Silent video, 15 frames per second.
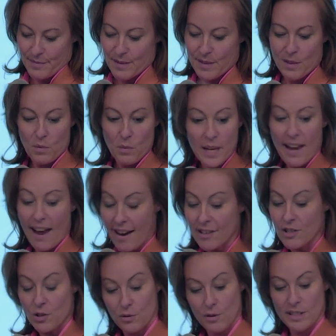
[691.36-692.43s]
we
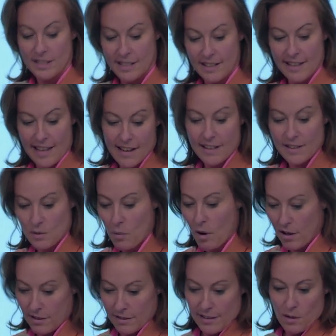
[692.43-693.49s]
actually did that as
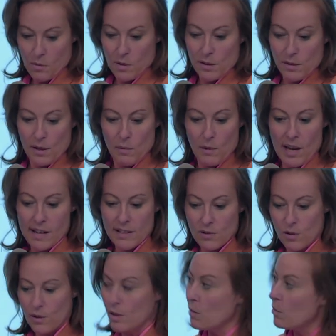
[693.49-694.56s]
well. Like we
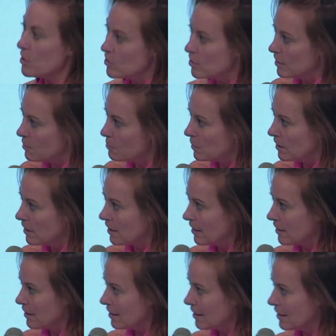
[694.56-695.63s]
answered the question that
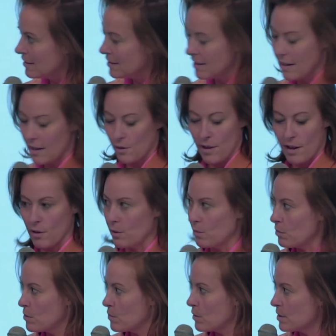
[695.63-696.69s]
Malike said out loud,
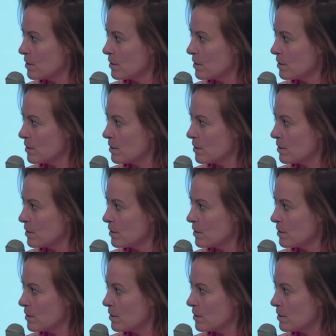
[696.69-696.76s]
which was